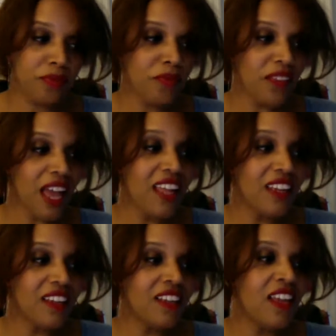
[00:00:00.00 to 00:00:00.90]

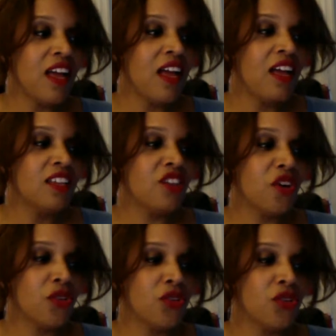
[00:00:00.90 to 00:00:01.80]
And
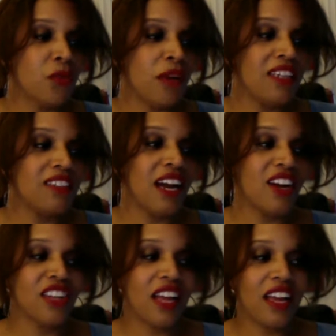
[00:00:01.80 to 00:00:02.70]
so, my
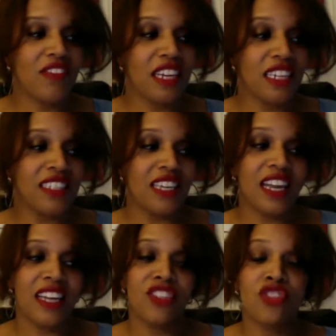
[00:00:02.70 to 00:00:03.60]
entire life, like I
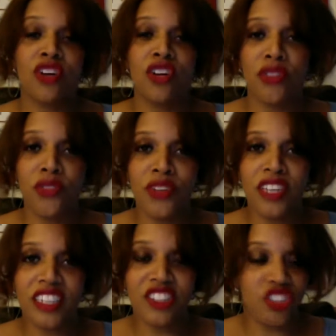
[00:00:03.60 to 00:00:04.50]
said, I had struggled through
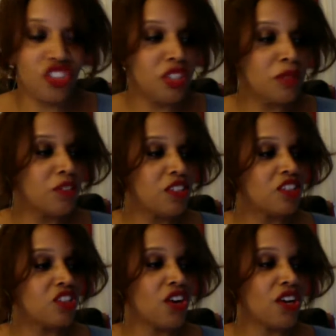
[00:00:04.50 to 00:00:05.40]
relationships,
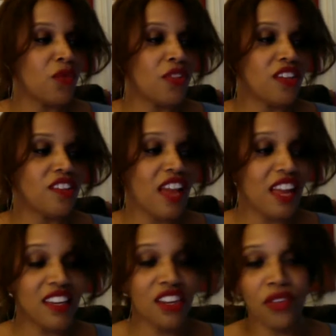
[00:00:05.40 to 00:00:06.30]
starting with a
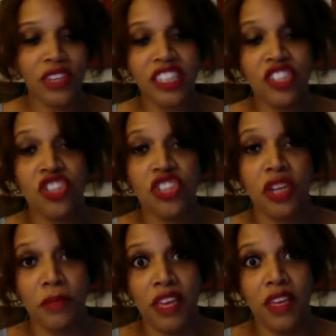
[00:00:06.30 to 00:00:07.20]
10-year
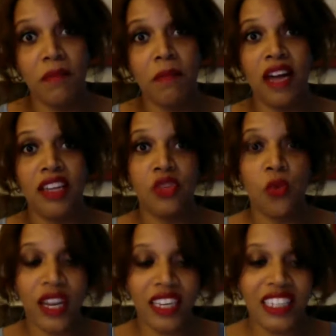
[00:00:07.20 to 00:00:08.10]
relationship in my
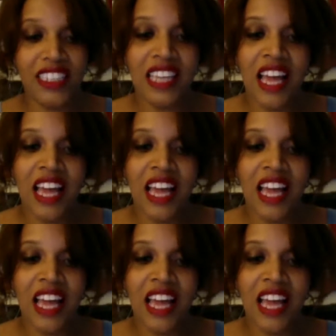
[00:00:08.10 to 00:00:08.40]
20s,